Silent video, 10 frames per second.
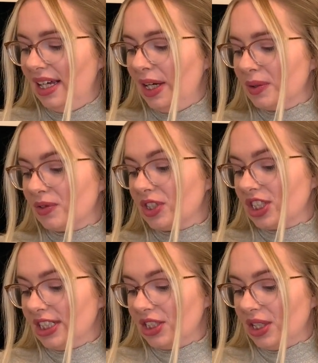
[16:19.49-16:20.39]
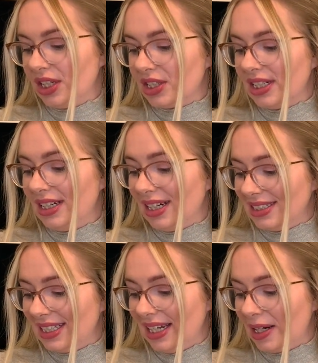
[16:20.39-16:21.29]
It was originally
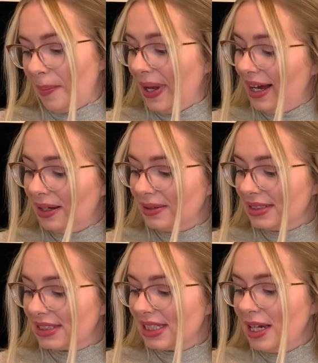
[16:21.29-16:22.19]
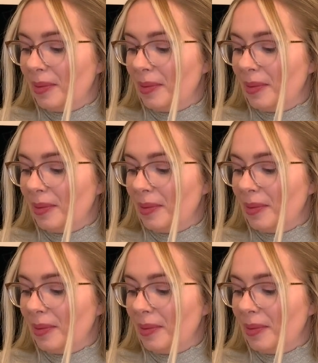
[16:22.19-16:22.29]
£219,